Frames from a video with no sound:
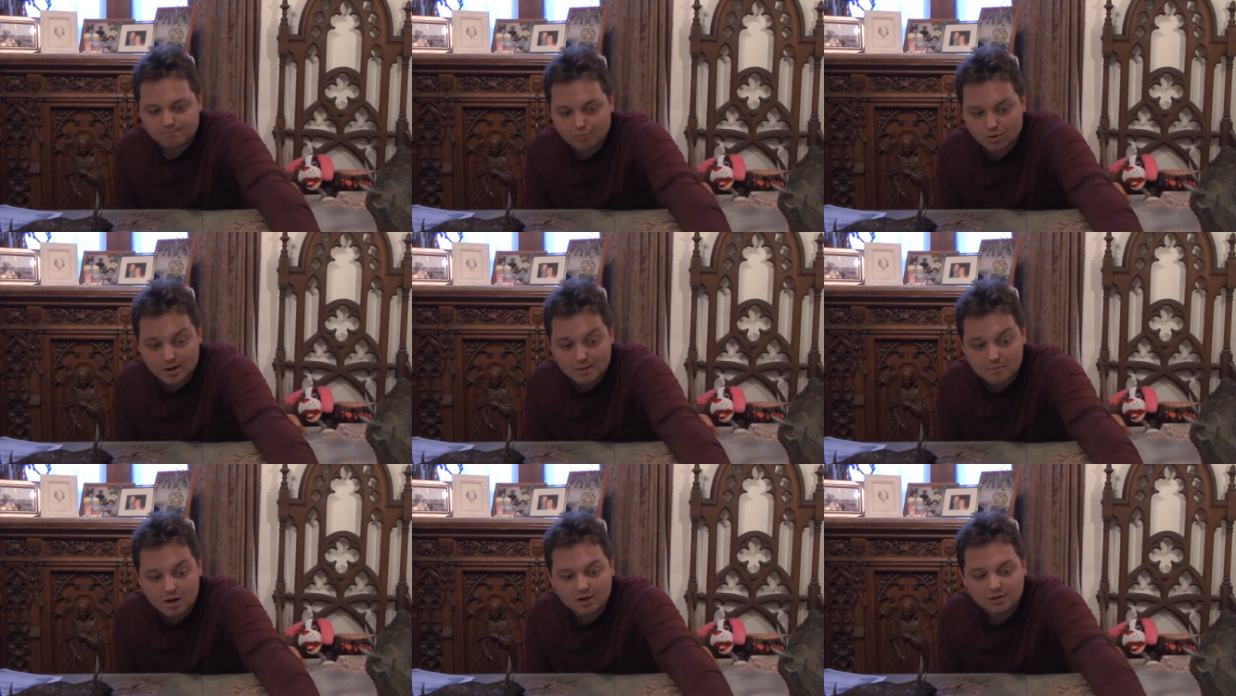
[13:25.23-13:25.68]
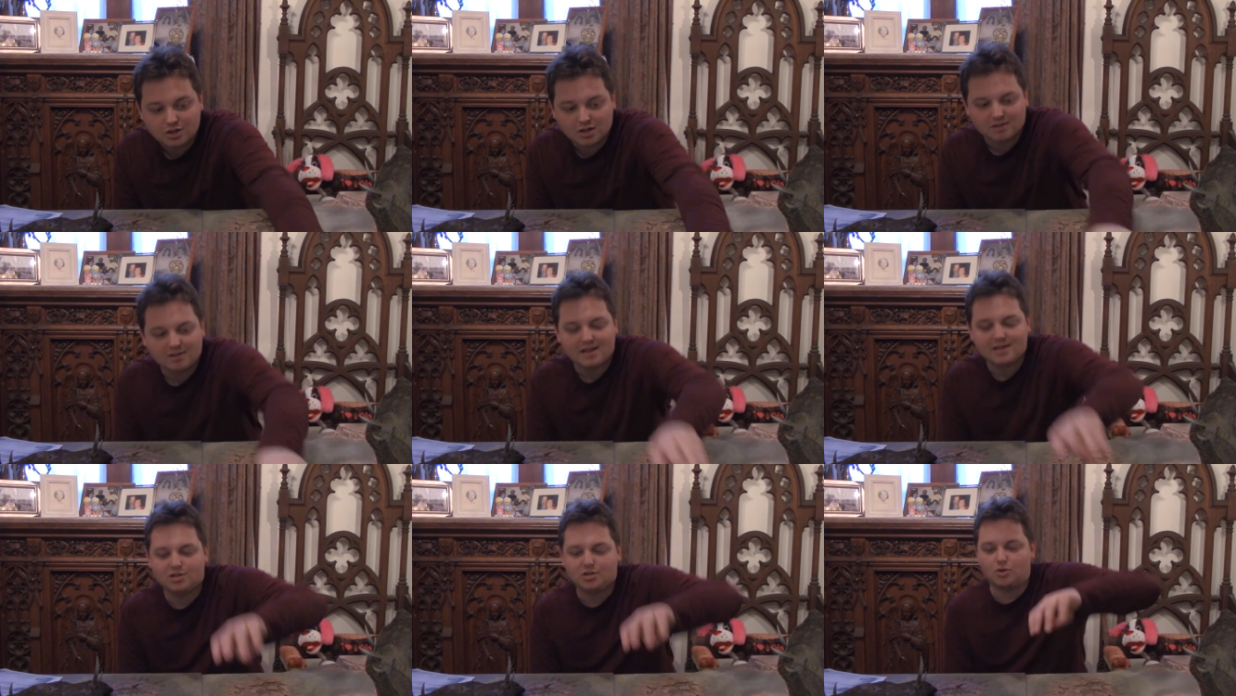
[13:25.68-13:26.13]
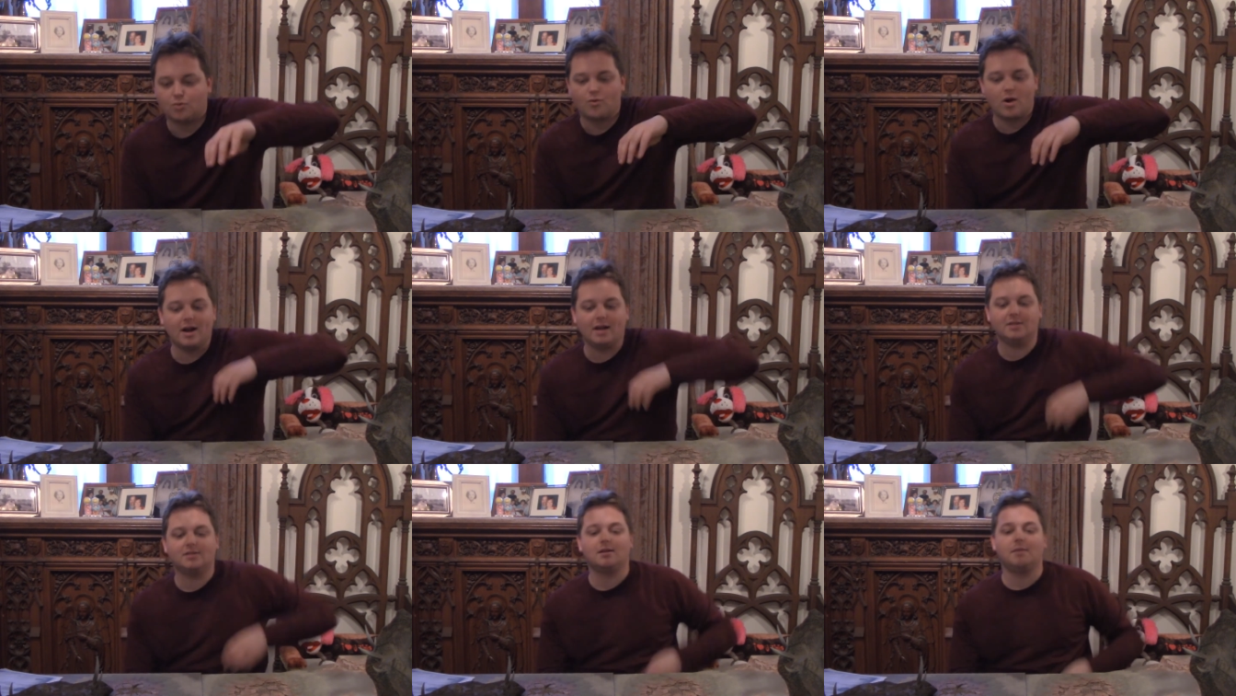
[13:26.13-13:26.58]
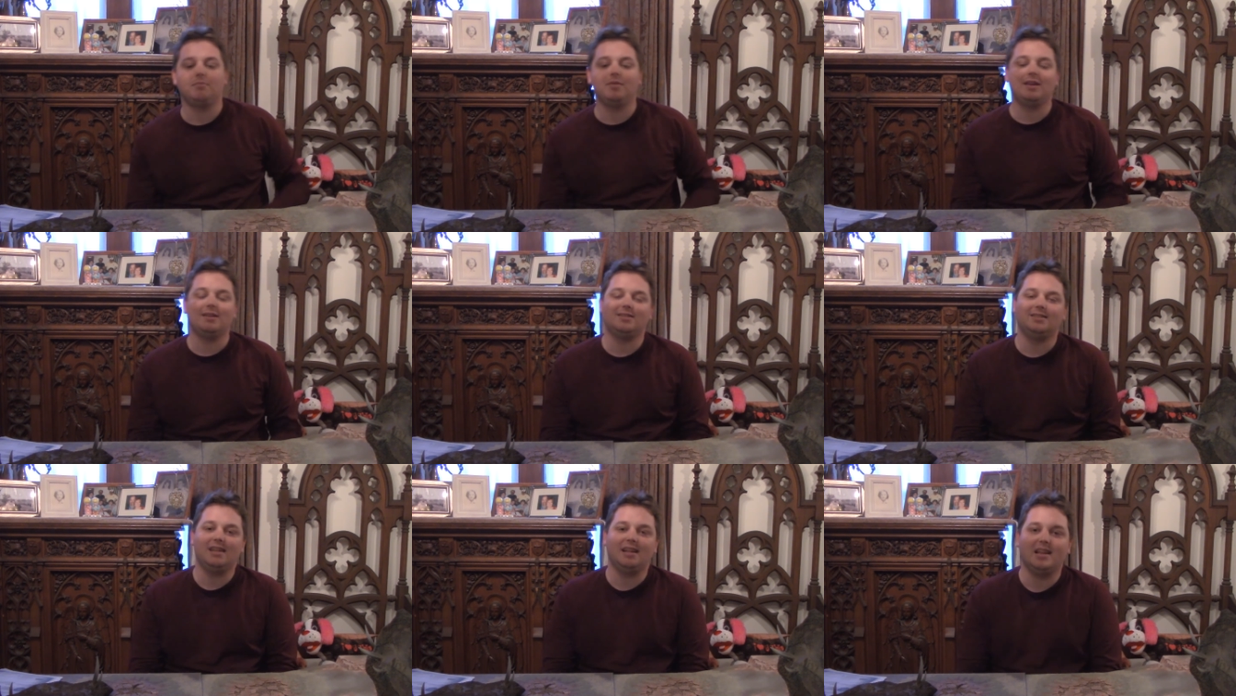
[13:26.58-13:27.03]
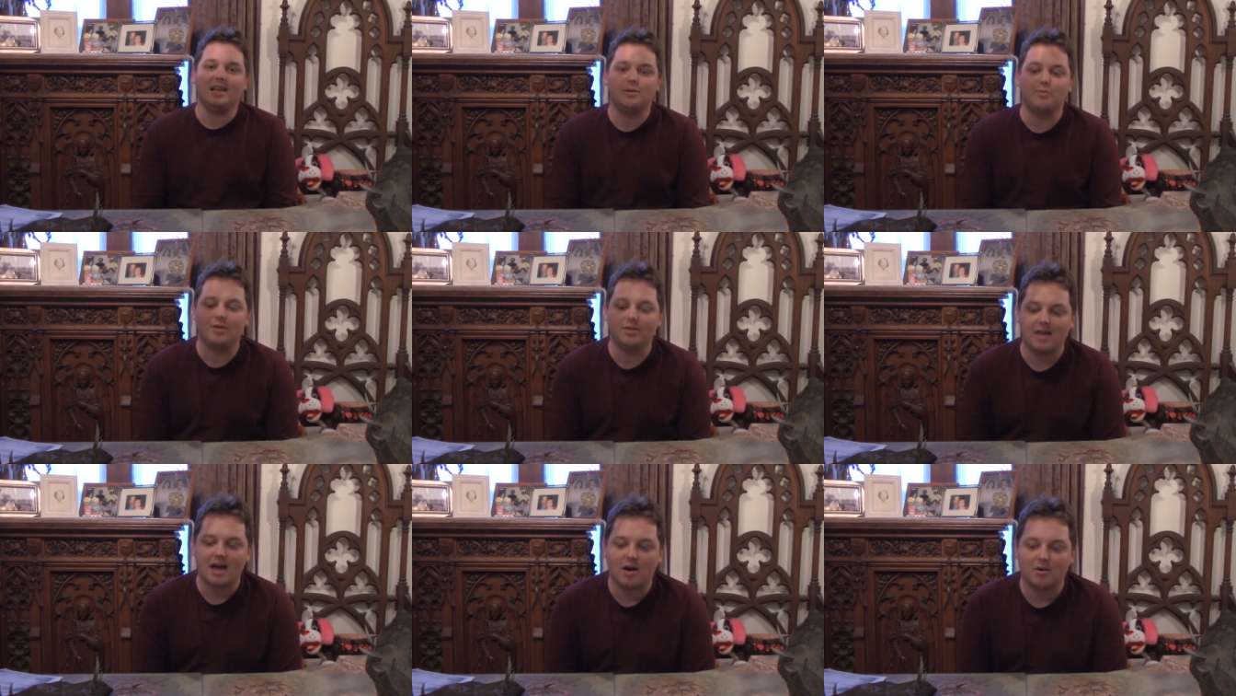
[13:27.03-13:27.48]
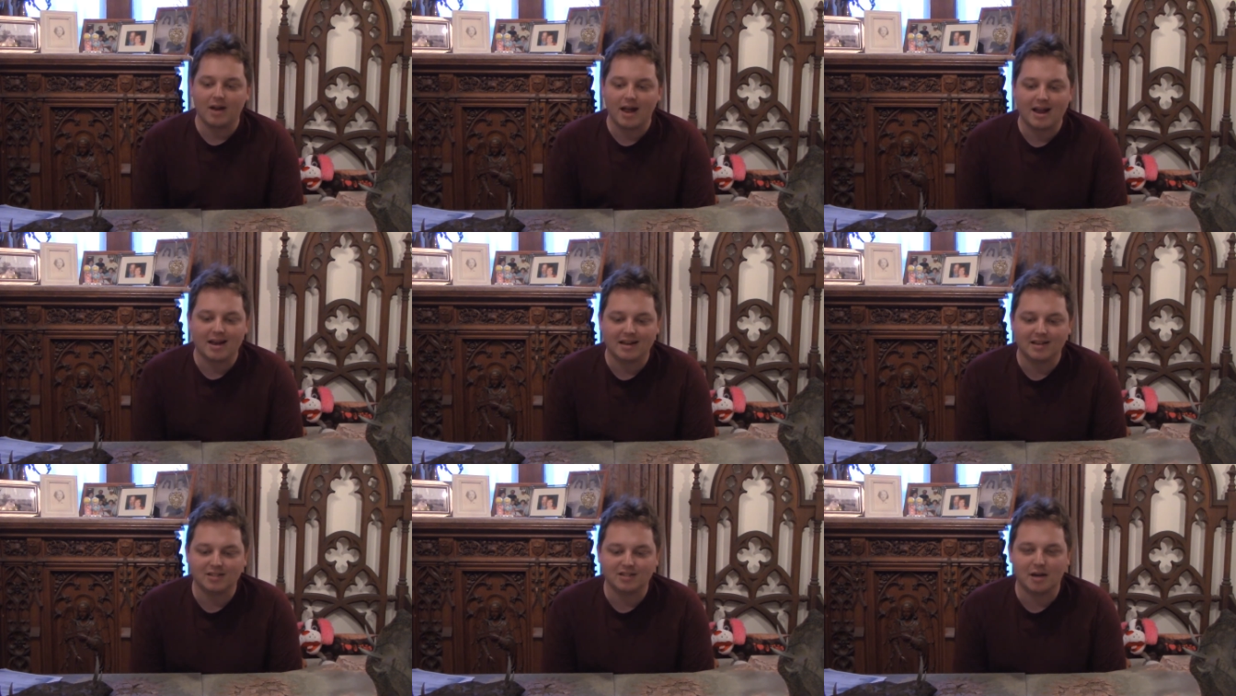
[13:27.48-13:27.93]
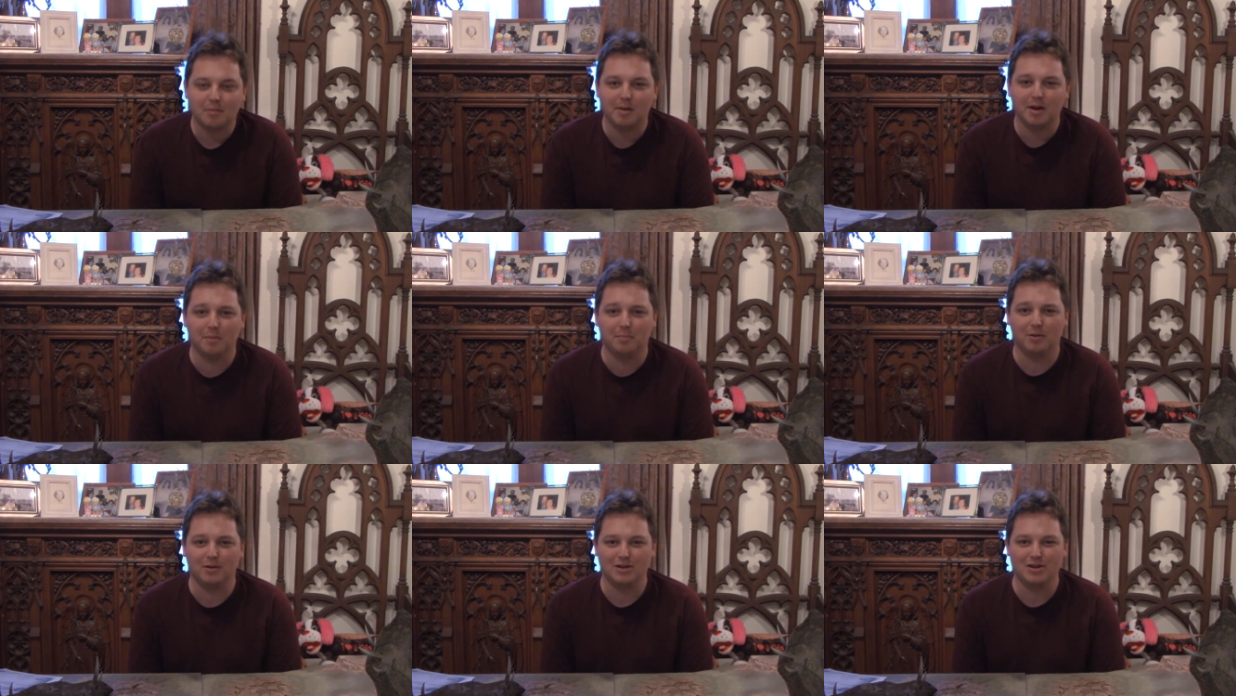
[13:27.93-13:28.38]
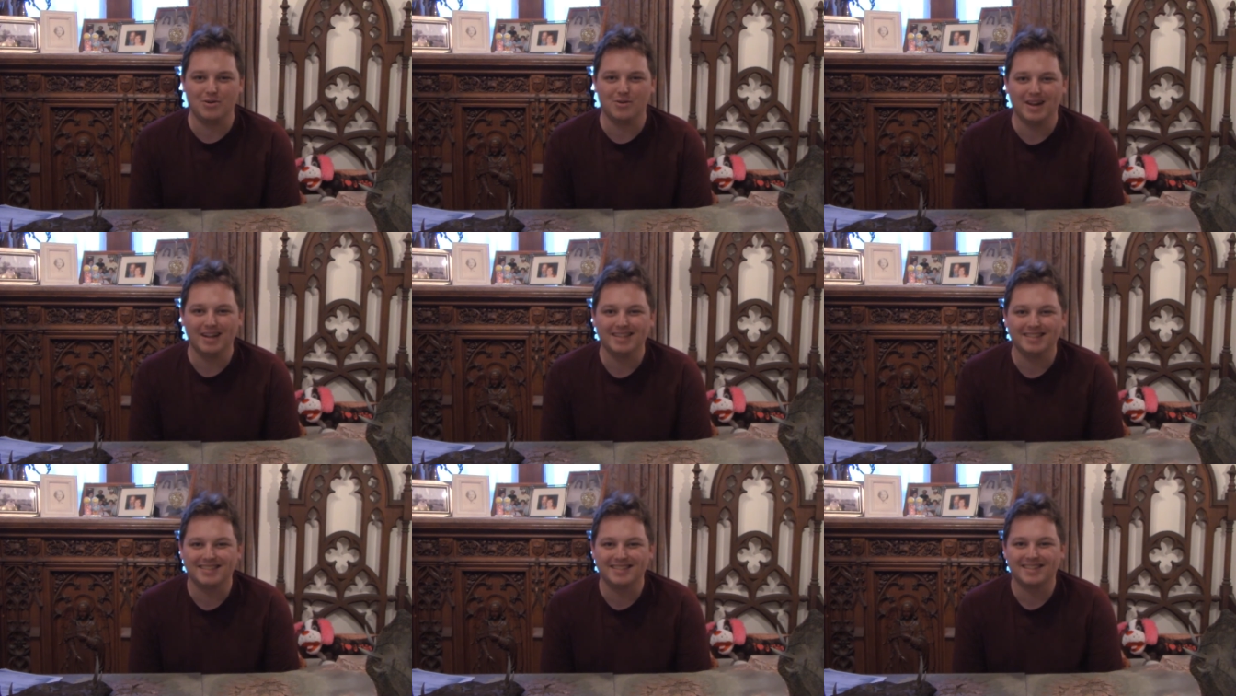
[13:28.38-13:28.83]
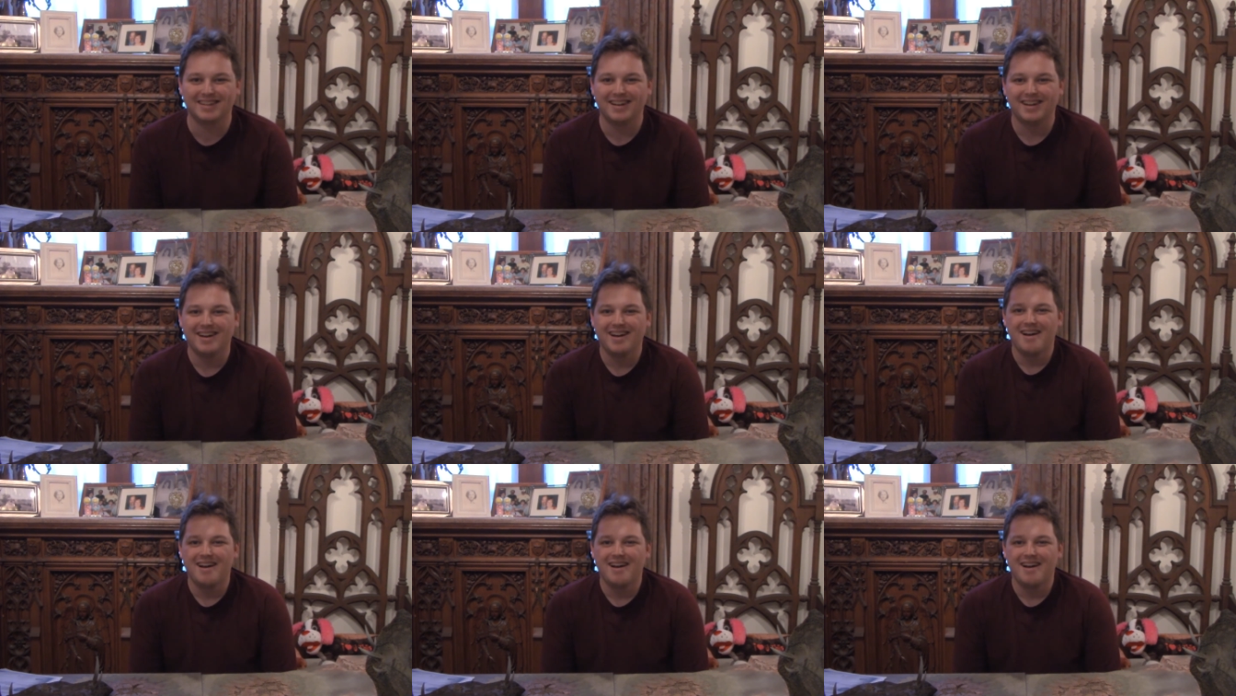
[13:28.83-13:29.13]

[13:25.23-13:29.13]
pretty much, unless you're running something silly without any summonable units.